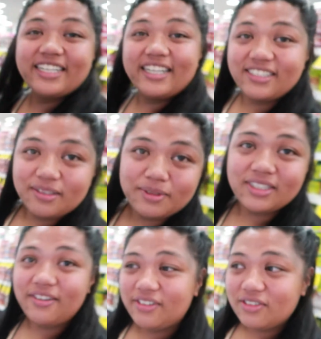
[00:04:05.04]
the customer
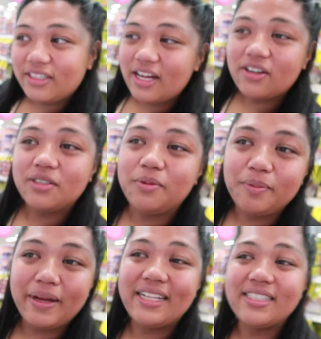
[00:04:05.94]
service right now because we are
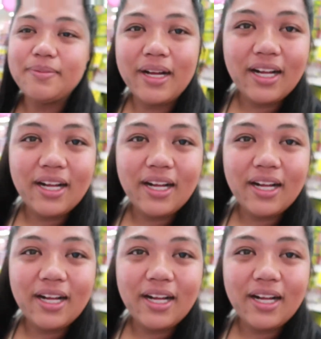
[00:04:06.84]
buying some